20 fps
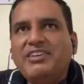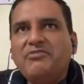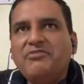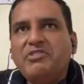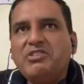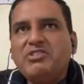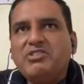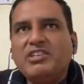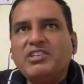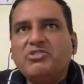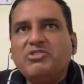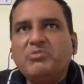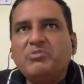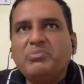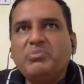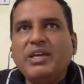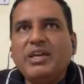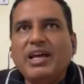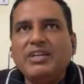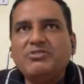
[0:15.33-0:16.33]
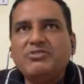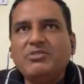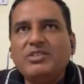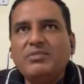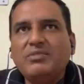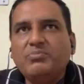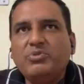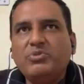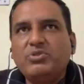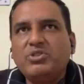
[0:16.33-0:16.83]
which cannot be actually
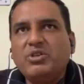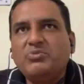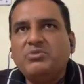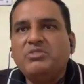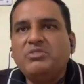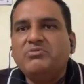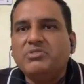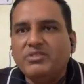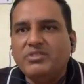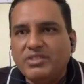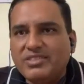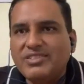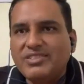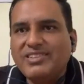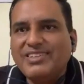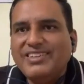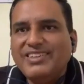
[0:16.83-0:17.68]
put down in words.